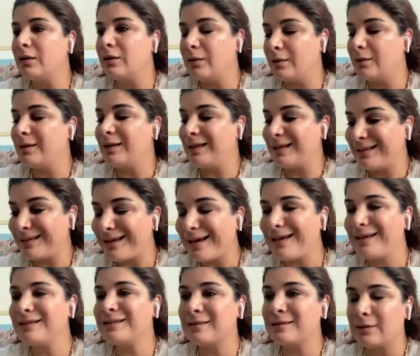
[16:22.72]
in
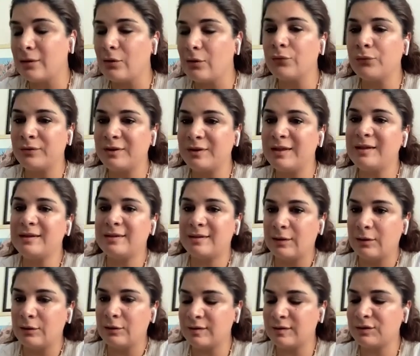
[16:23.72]
case of these
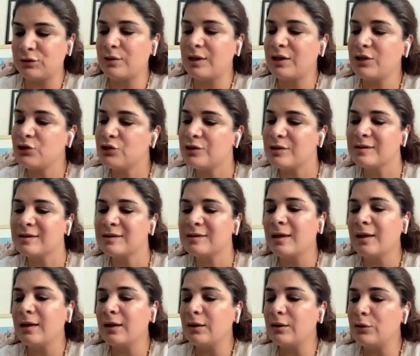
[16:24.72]
situations,
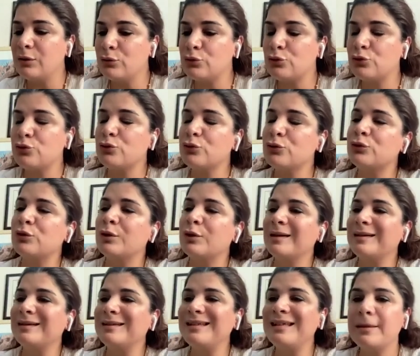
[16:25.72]
you should
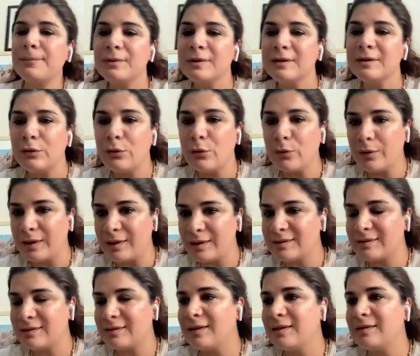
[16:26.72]
deepen your
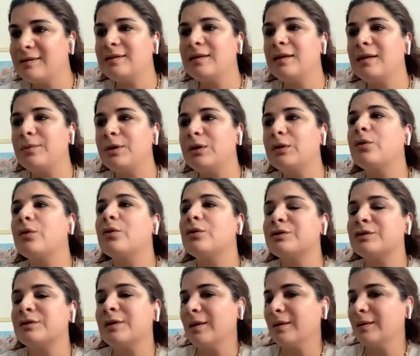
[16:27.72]
anesthesia
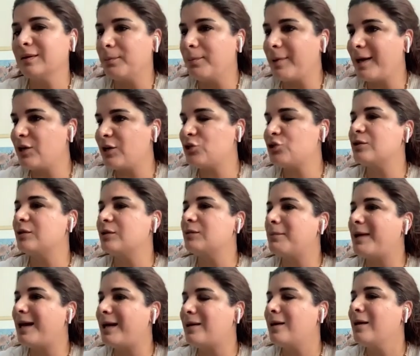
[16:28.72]
because the patient
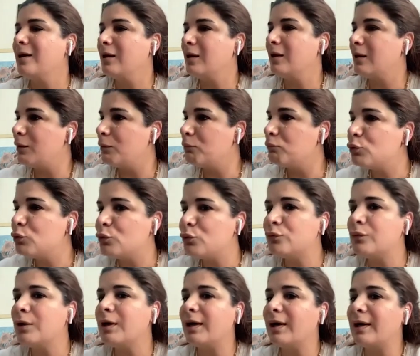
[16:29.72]
may
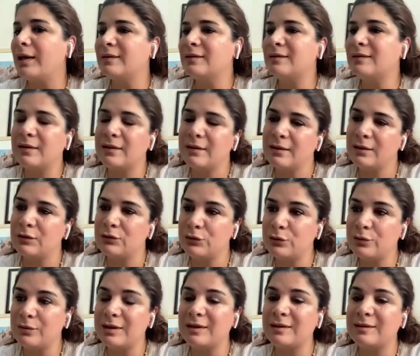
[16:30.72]
move and
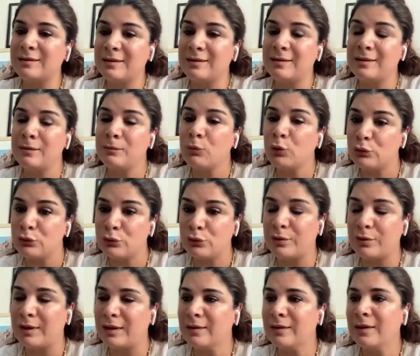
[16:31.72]
during the
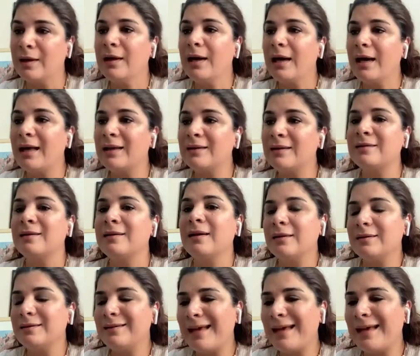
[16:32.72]
monitoring. And
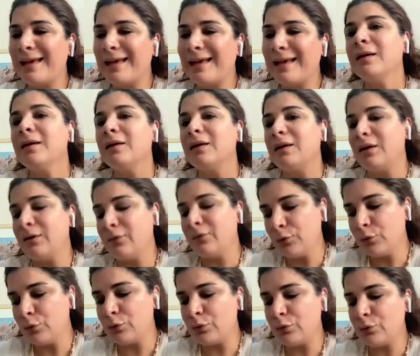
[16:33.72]
then
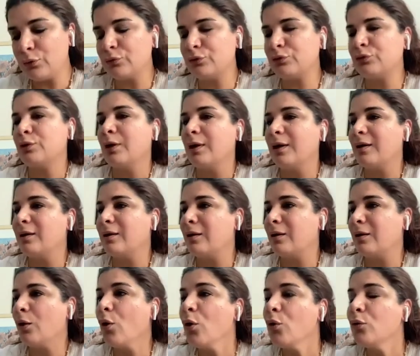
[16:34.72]
if you use
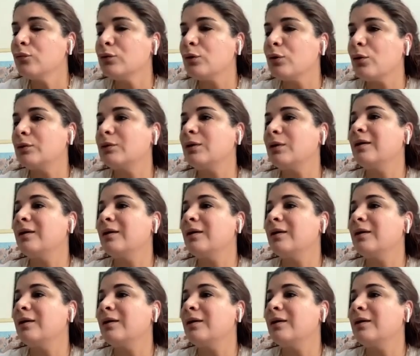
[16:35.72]
overall